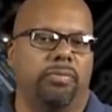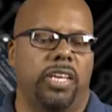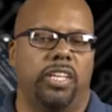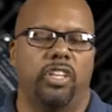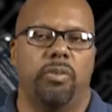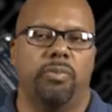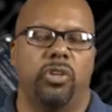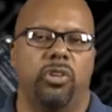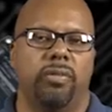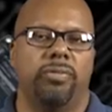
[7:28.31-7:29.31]

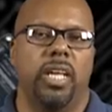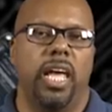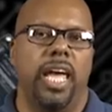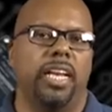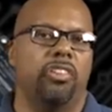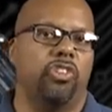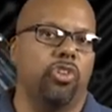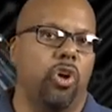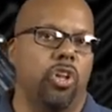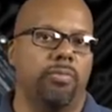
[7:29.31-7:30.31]
computer and
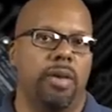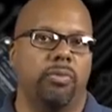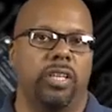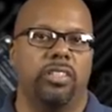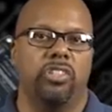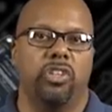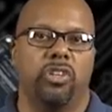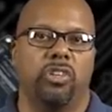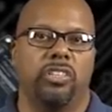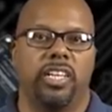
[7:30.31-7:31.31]
installed memory into
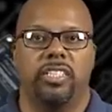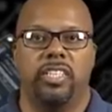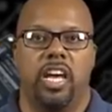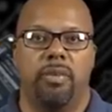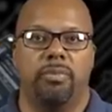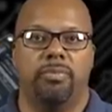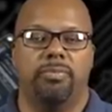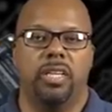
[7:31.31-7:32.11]
your desktop,